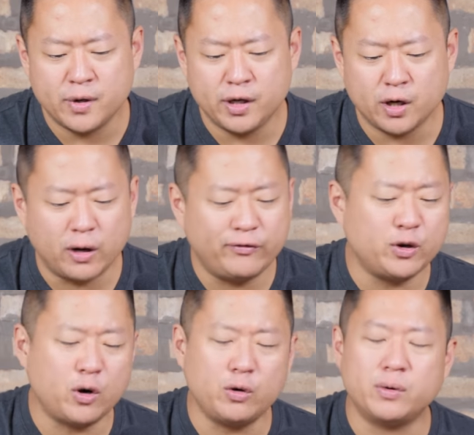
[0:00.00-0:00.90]
You know, if
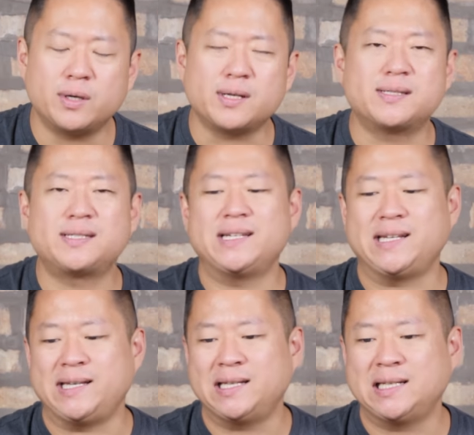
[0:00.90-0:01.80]
you go to a, a
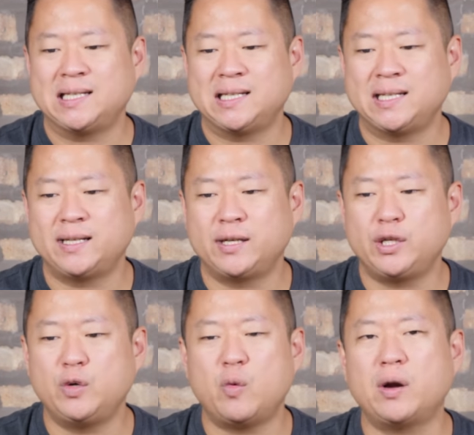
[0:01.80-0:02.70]
city,
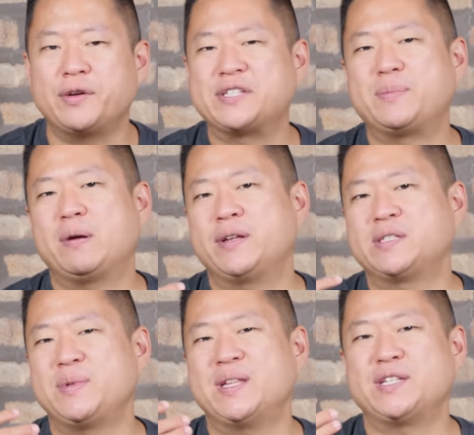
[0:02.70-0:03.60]
you want to
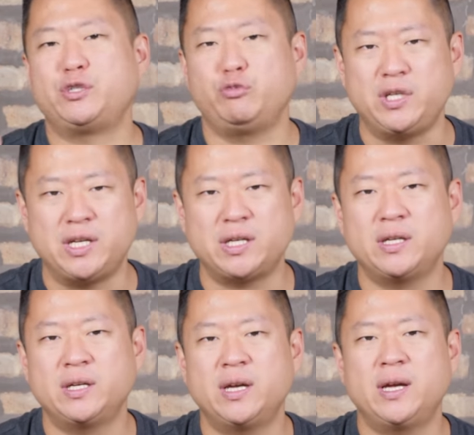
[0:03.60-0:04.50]
experience something that's
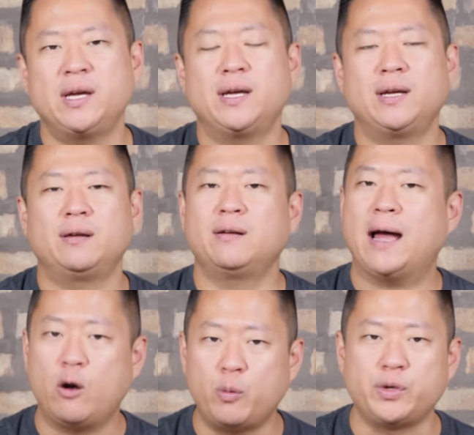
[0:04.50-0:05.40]
unique.
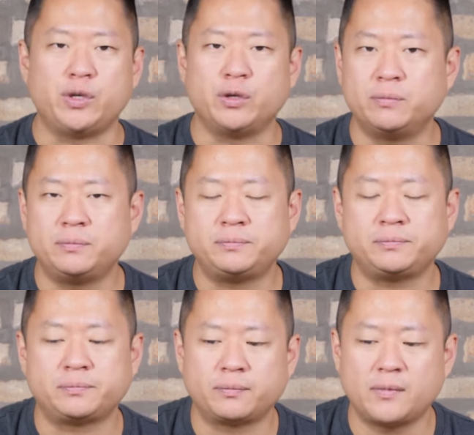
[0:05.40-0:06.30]
I hope you do.
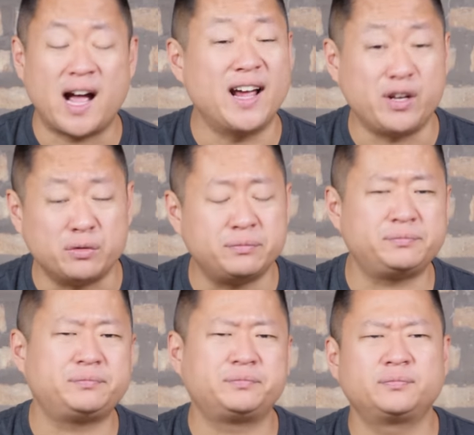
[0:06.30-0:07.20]
I do.
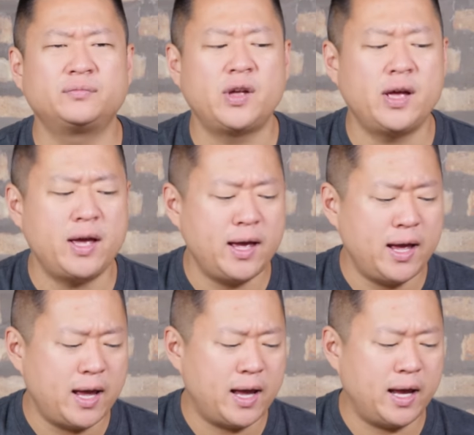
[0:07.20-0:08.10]

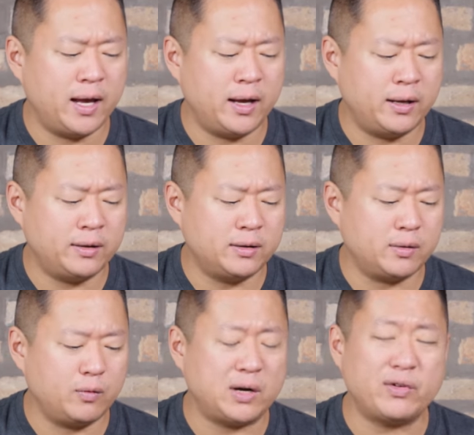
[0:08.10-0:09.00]
And
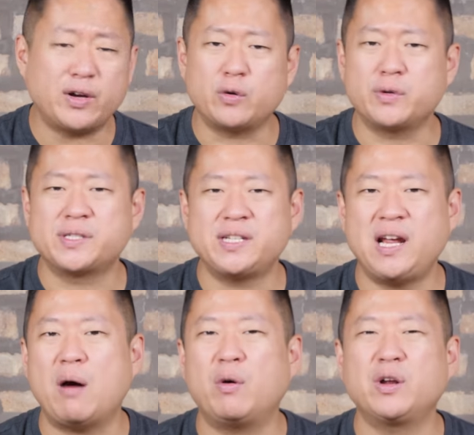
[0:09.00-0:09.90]
whenever I go to a
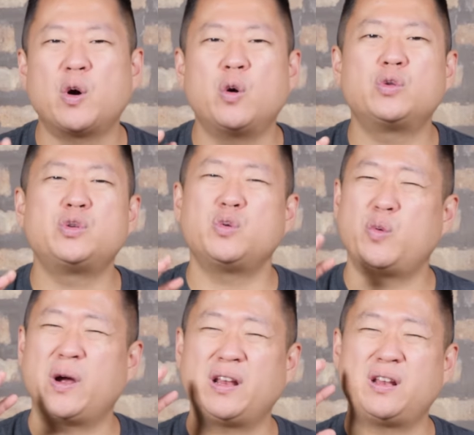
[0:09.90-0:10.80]
city, I want to go to
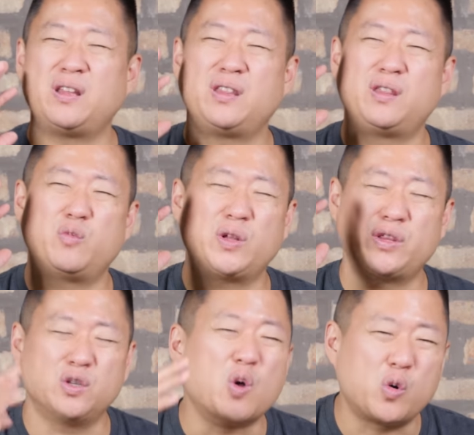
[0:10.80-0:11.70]
what what
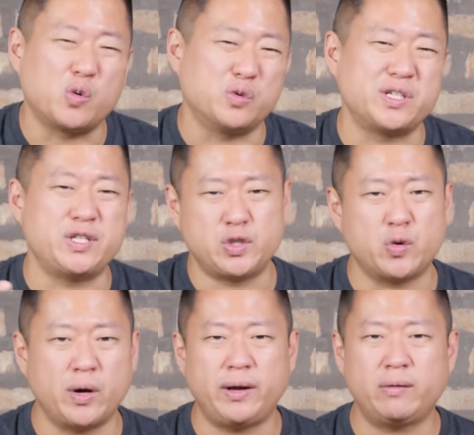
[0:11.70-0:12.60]
the locals
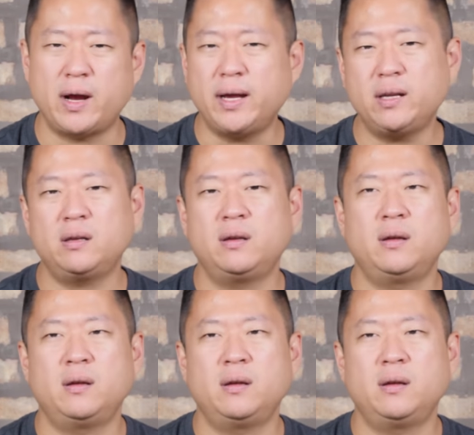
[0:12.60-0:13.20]
enjoy, right?